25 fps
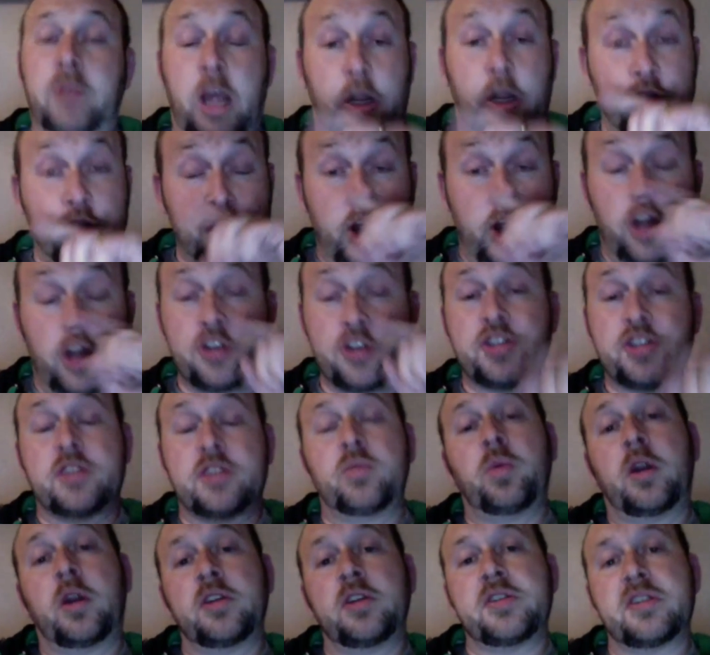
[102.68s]

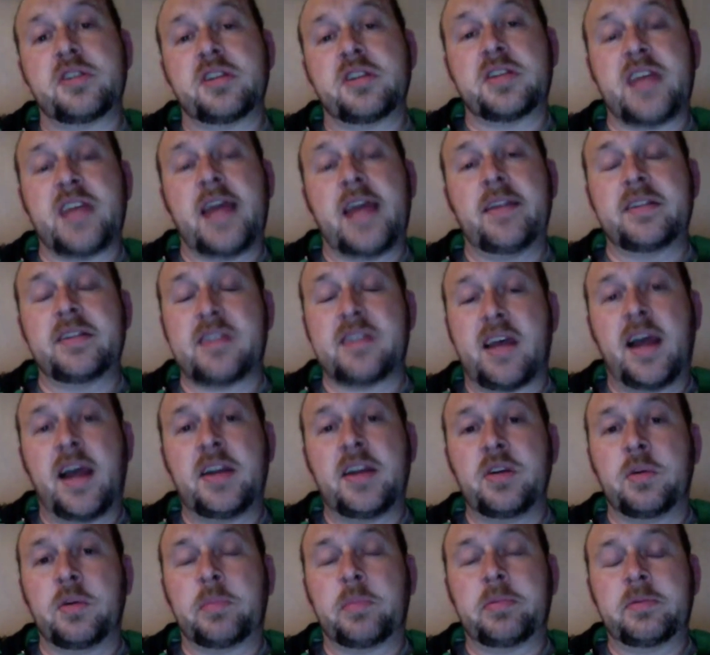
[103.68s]
Hodgson wants to set the side
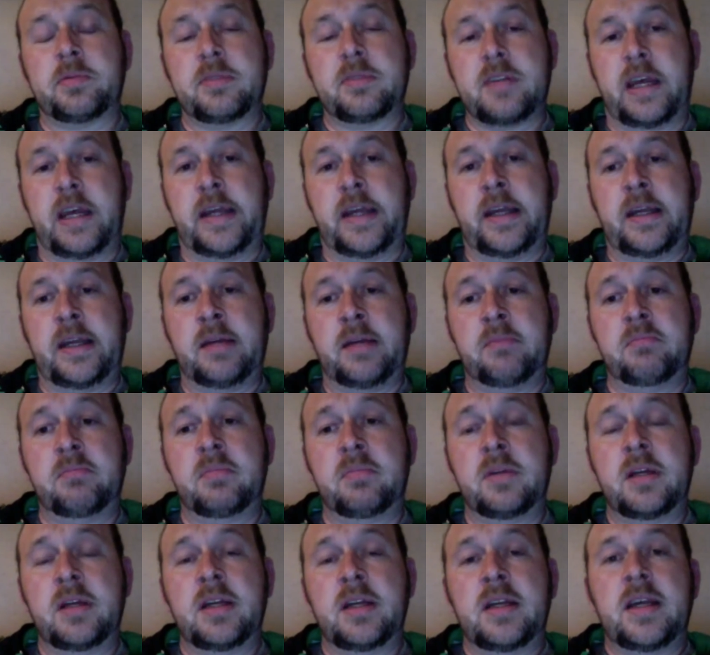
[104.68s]
up. I
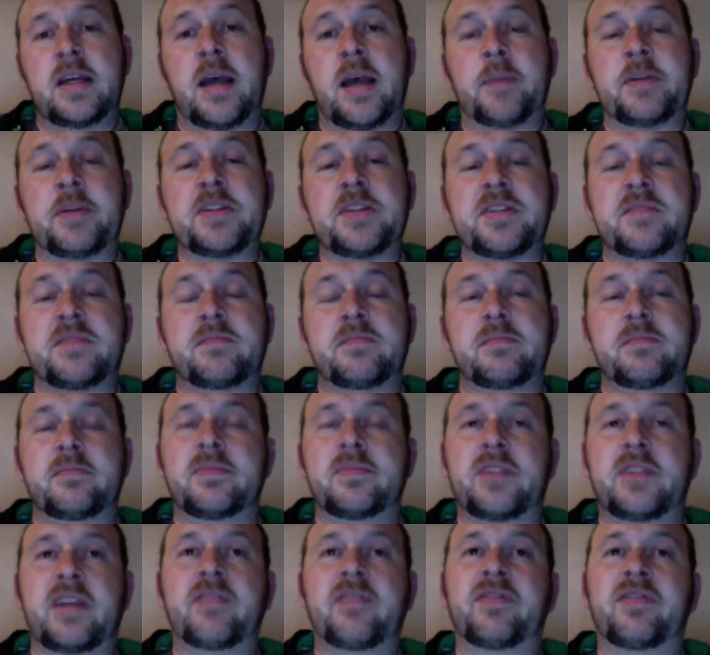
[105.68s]
mean,
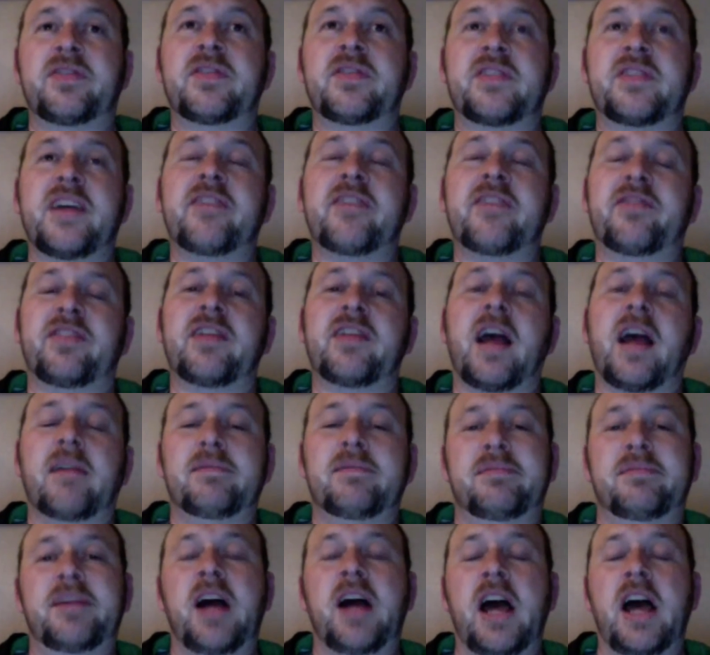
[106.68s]
they've
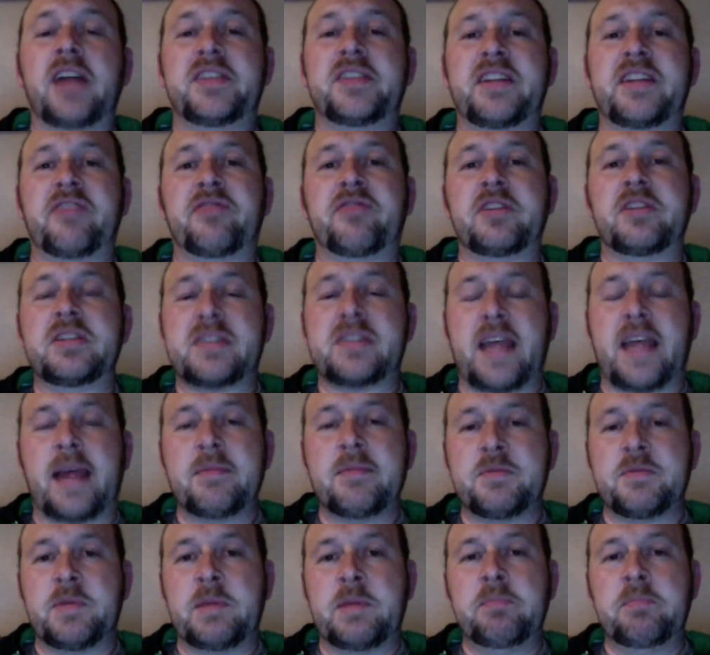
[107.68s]
at different
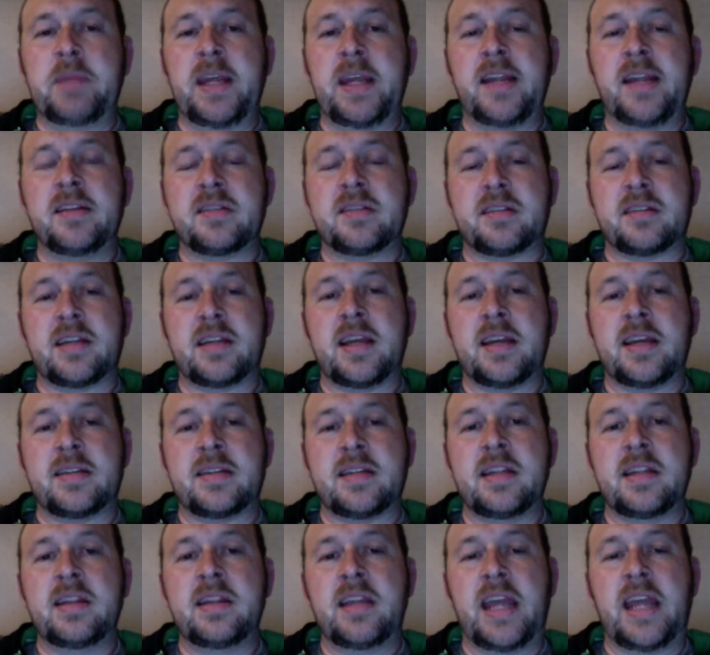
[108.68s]
times been mainstays
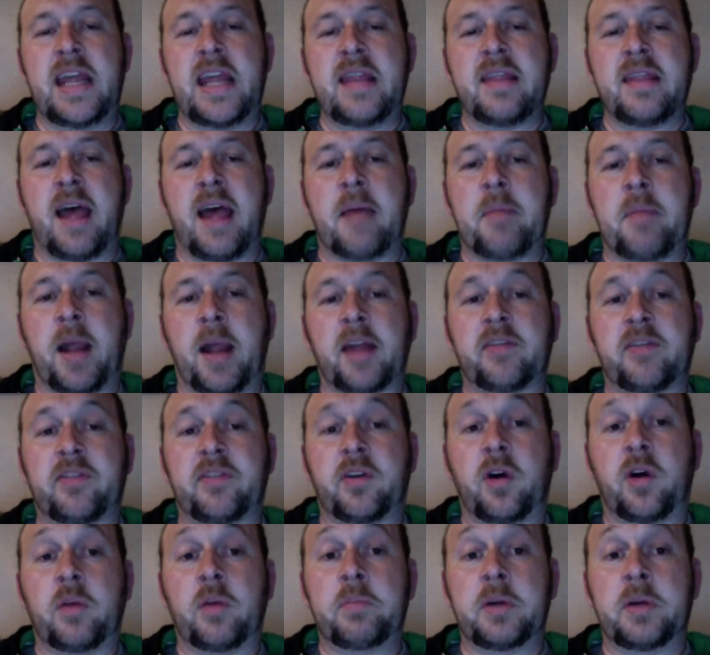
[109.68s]
in that back
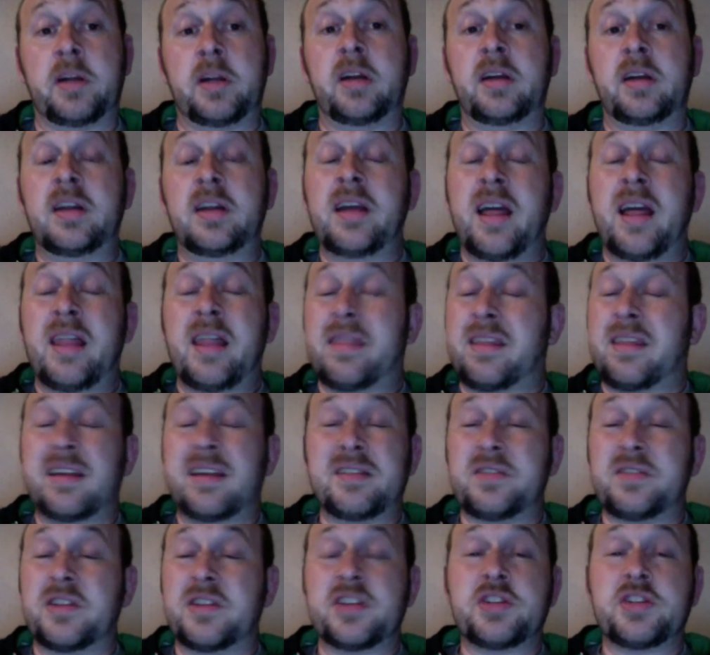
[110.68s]
four, but
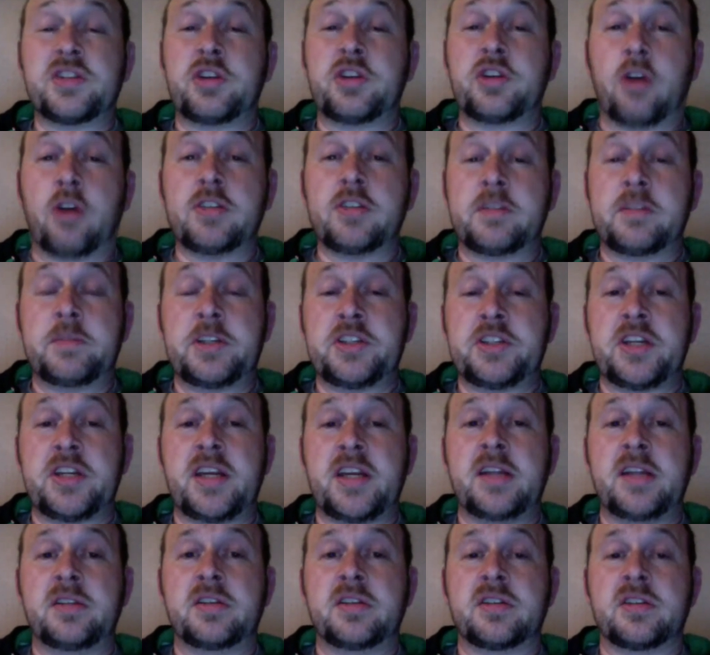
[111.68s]
there's got to be
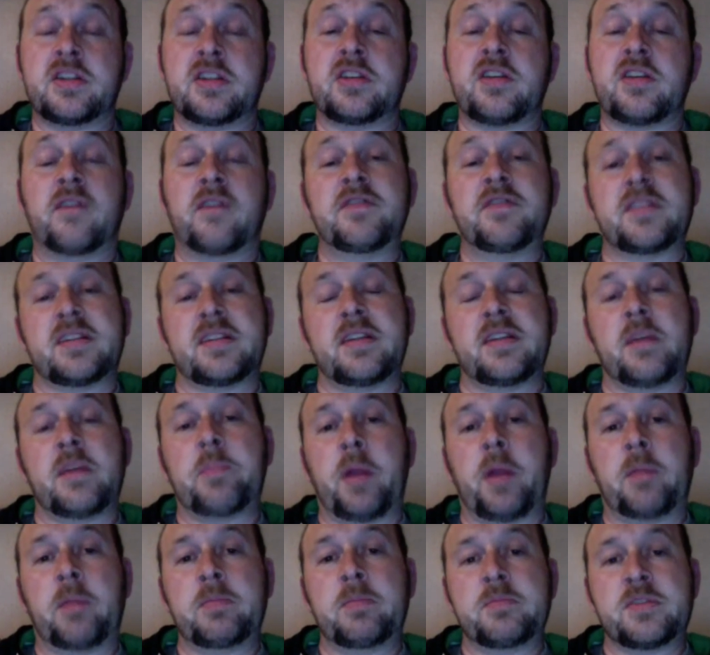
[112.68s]
changes. There's obviously the
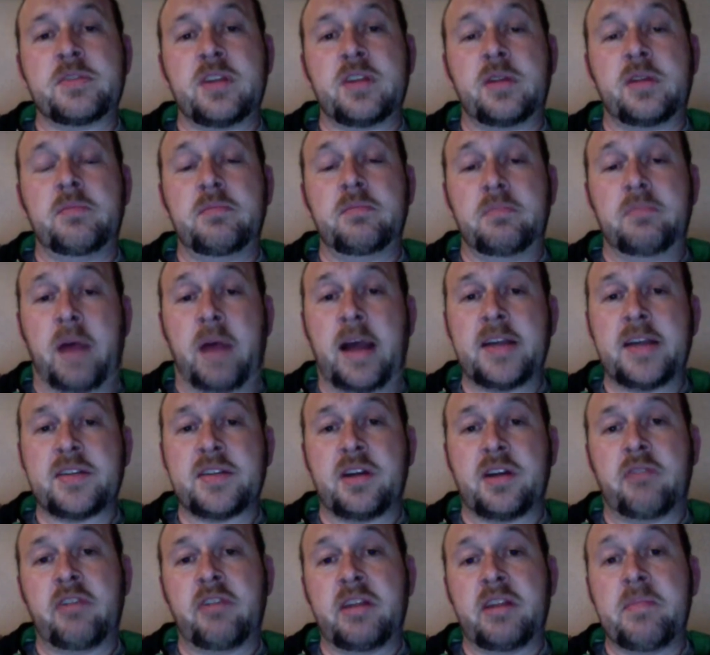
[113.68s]
problems that Mike's
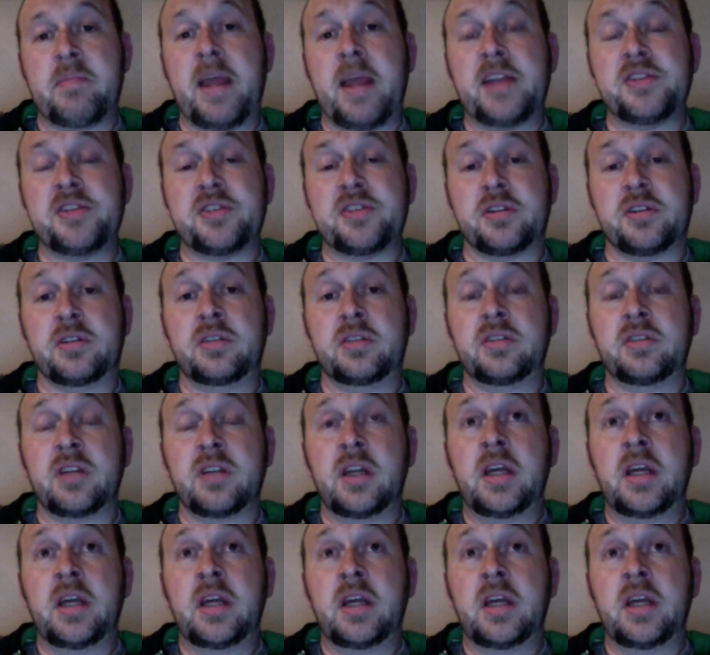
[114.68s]
already mentioned.